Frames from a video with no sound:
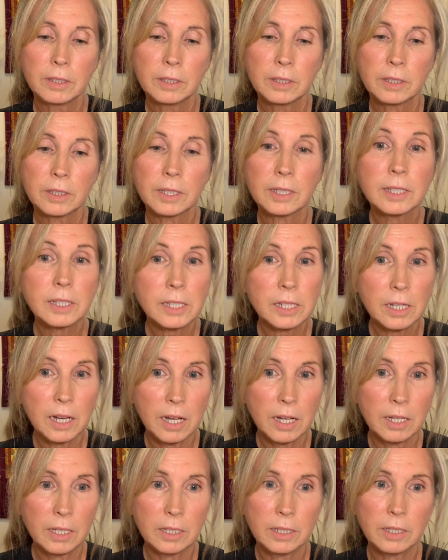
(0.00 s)

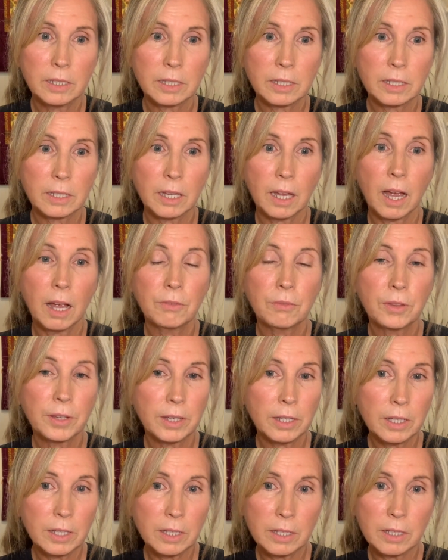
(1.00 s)
disguise of the
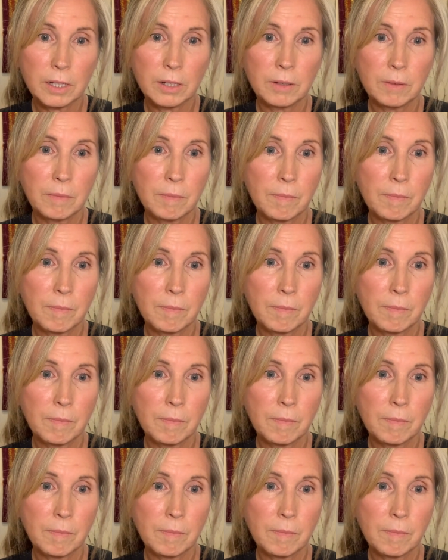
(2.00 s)
ego.